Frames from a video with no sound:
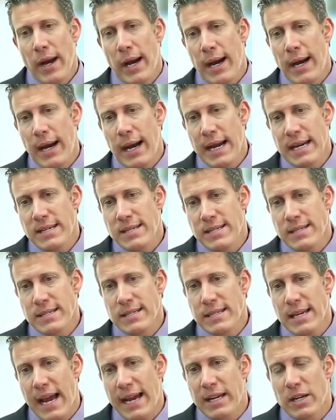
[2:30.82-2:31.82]

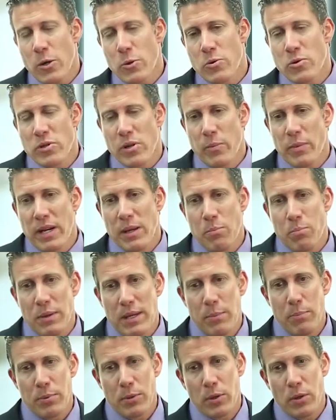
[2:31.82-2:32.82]
I coach so many
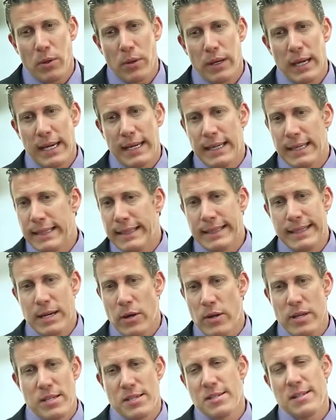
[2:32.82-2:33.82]
people, and
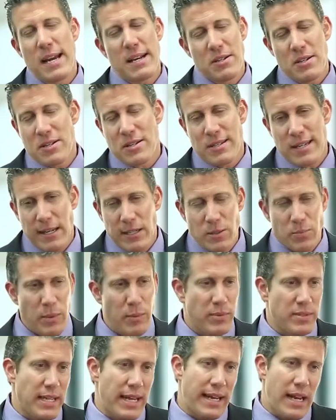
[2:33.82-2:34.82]
it's not just
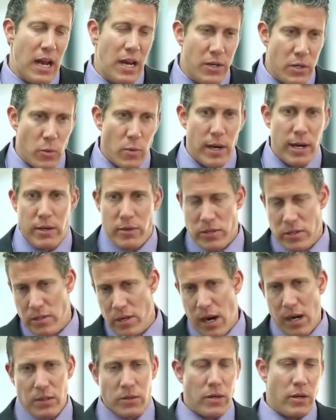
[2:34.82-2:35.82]
salespeople. It's like underwriters and
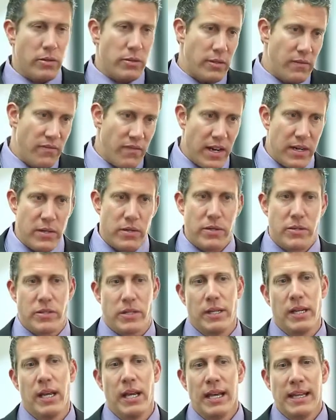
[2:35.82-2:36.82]
doctors and funders,
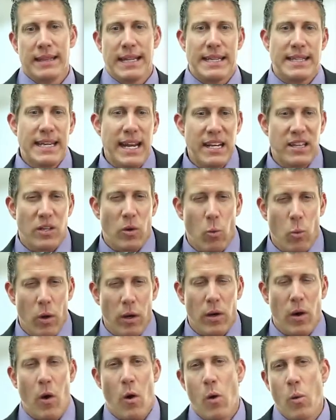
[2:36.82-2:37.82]
and they take their
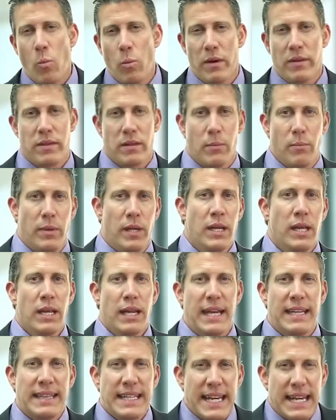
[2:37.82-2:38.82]
work home with them,
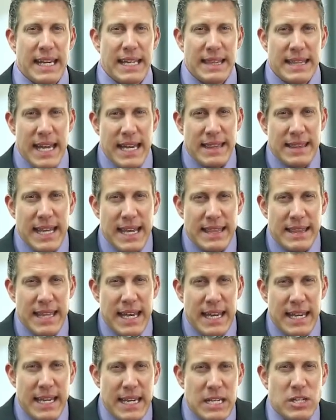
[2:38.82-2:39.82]
and they
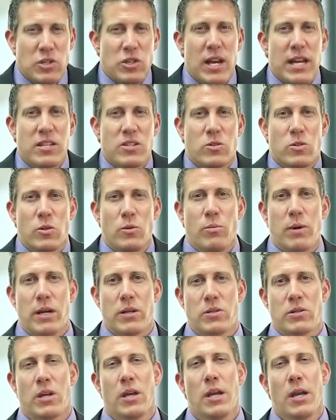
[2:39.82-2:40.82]
ingest too
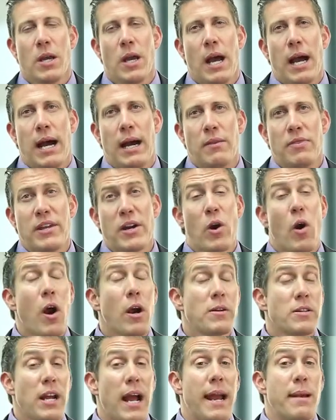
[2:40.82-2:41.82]
much. There
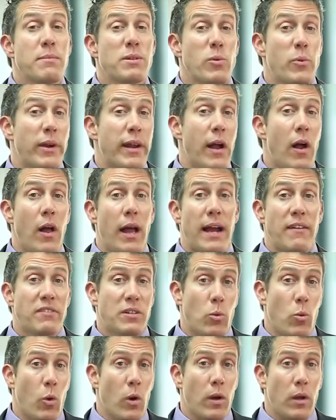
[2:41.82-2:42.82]
are times when we all have
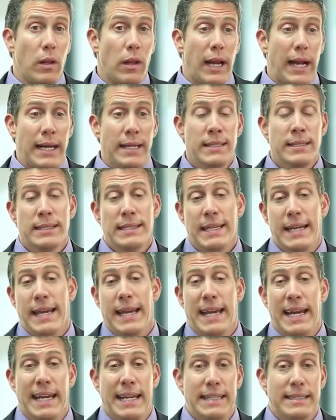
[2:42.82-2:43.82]
to work a lot,
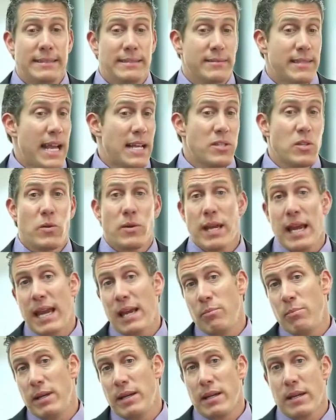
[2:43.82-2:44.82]
and that's
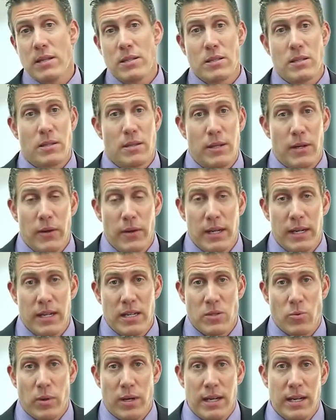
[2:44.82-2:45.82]
okay because it
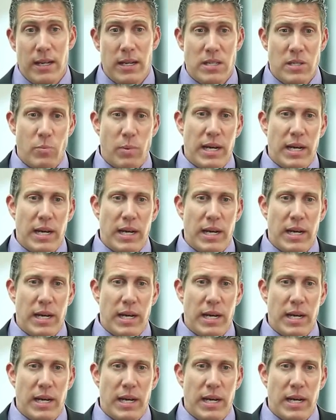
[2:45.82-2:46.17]
is what it is.